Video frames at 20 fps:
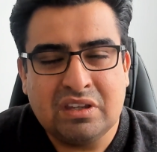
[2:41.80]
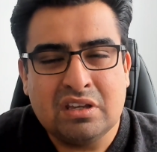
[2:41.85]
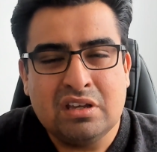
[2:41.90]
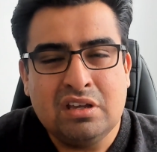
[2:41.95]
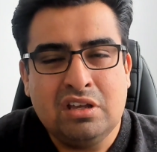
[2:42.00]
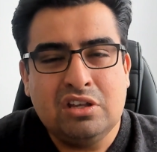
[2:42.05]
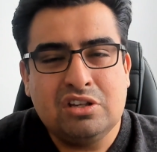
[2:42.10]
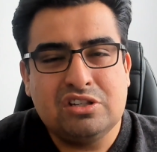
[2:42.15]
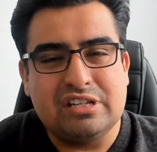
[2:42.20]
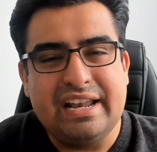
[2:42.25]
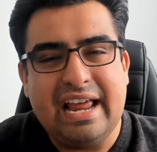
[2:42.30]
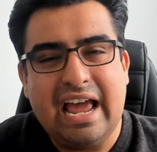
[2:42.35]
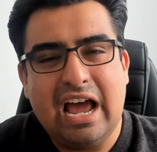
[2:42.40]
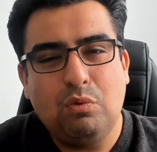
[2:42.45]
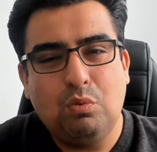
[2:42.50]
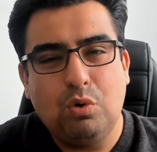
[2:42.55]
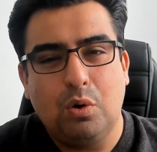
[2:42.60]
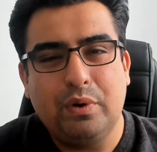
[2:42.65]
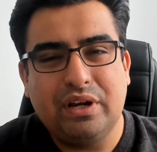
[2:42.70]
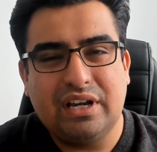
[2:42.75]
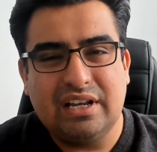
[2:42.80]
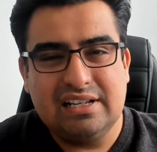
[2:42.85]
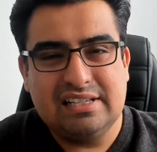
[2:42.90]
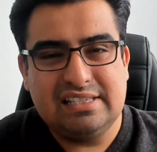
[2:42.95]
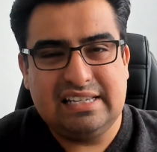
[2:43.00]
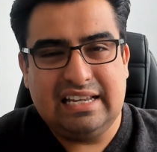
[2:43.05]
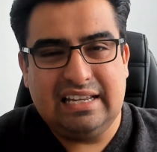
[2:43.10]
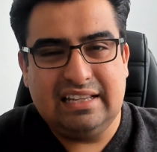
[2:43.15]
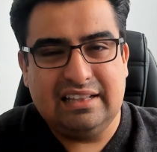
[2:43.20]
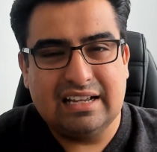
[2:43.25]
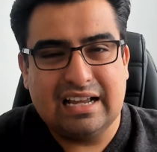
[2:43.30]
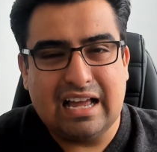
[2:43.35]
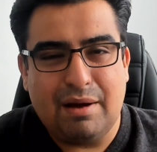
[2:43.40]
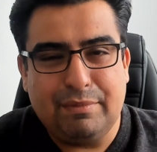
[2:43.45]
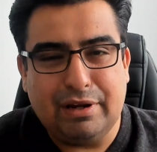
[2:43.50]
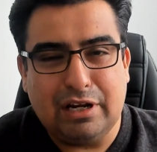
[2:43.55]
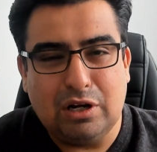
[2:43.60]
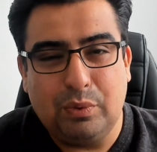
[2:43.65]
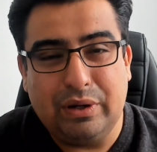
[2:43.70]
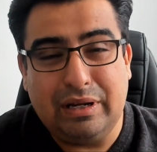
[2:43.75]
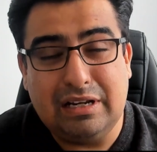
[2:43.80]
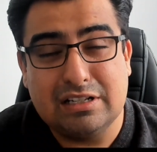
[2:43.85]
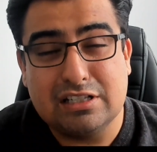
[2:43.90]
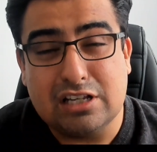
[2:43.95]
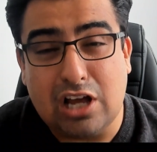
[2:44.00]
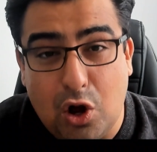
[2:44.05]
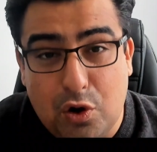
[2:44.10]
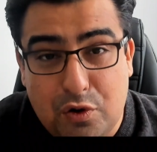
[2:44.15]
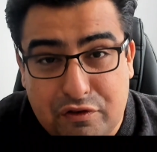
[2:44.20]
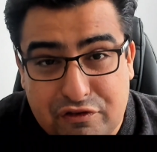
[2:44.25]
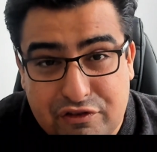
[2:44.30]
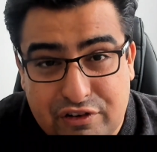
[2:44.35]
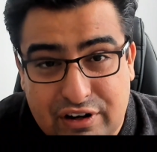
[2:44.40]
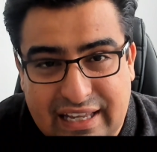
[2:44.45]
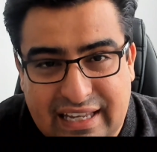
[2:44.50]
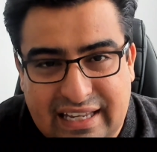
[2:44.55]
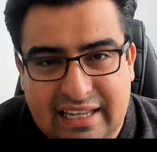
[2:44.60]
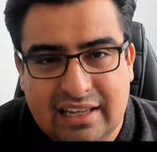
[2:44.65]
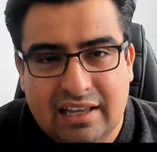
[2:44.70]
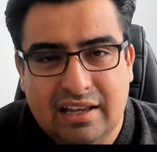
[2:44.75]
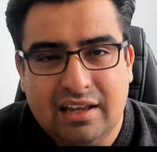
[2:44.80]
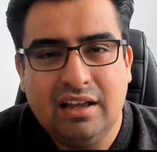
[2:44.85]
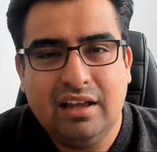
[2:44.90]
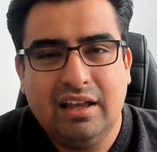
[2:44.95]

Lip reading: So now what we're going to see in the coming weeks, hopefully,